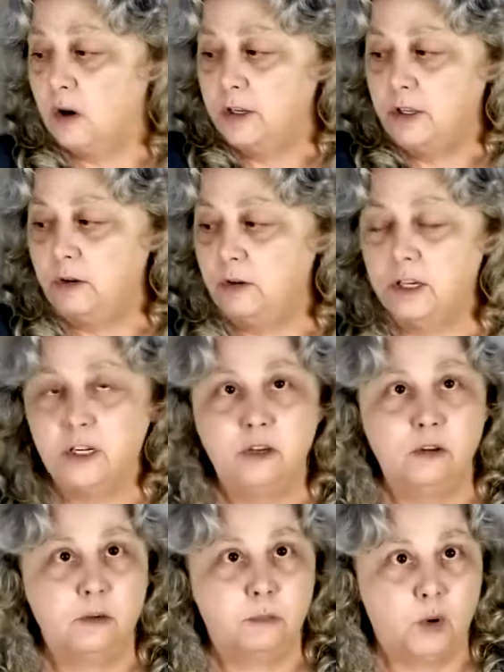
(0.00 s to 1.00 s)
you can do
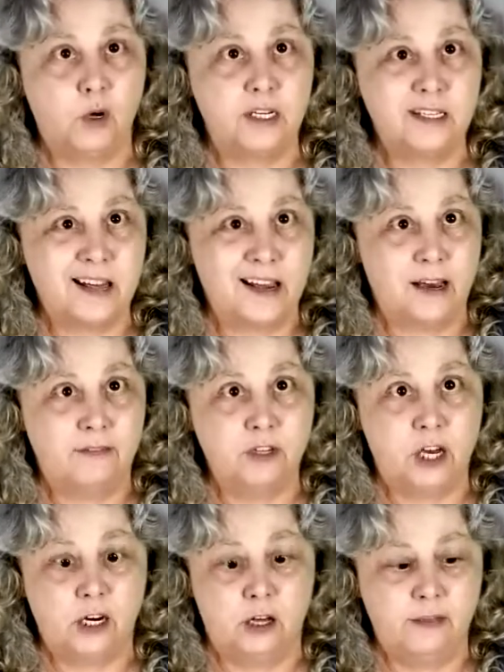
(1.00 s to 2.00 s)
the points like I've
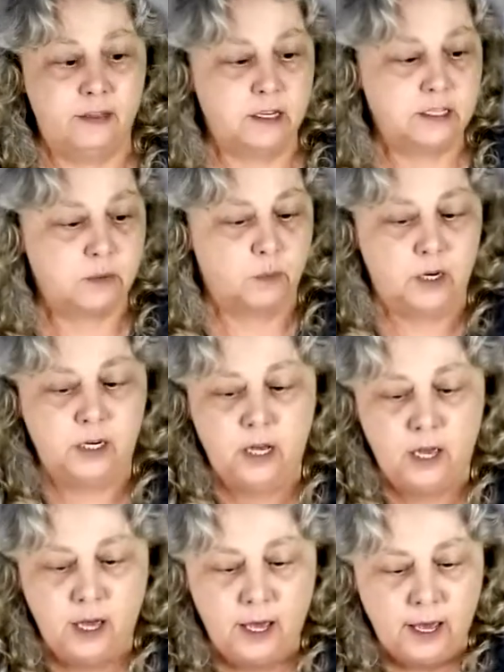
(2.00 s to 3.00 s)
done on this one.
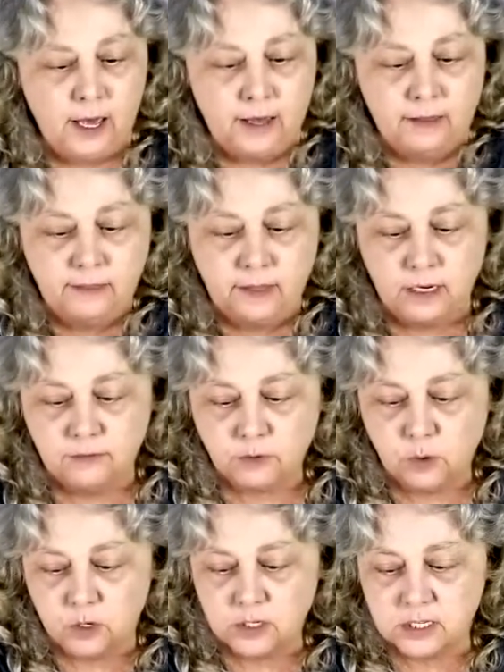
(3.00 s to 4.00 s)
And then, of
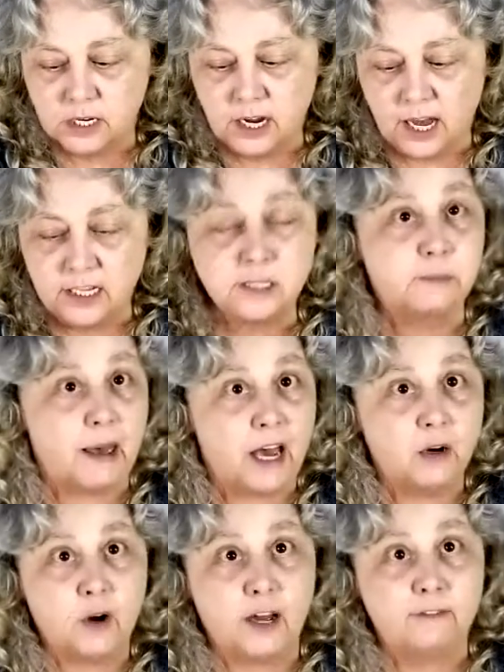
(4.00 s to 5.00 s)
course, a nice
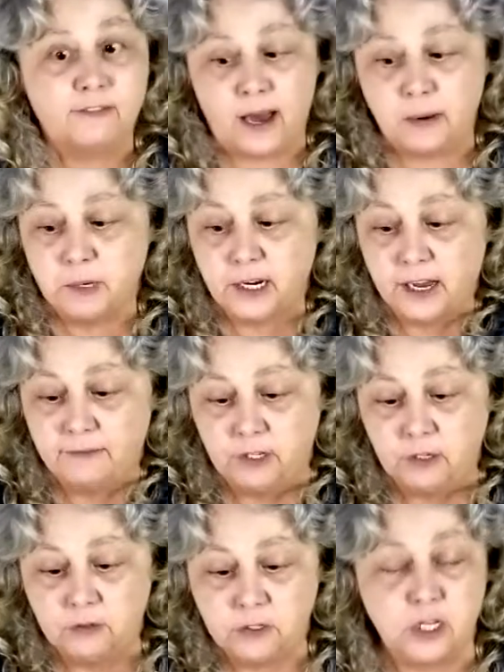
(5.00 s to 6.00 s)
background fabric. I've
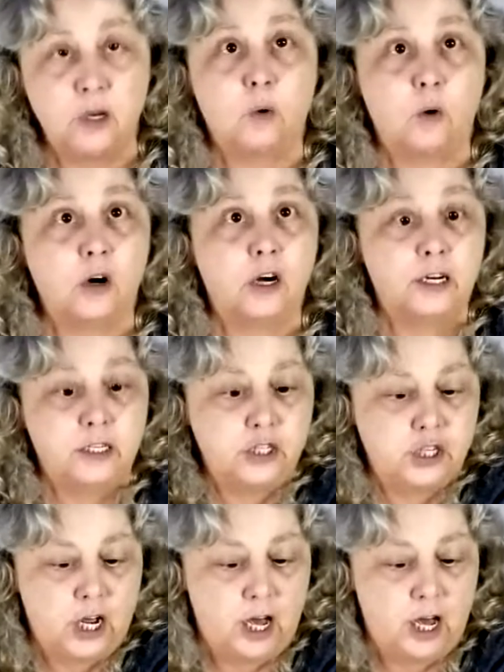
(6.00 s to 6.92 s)
used the orange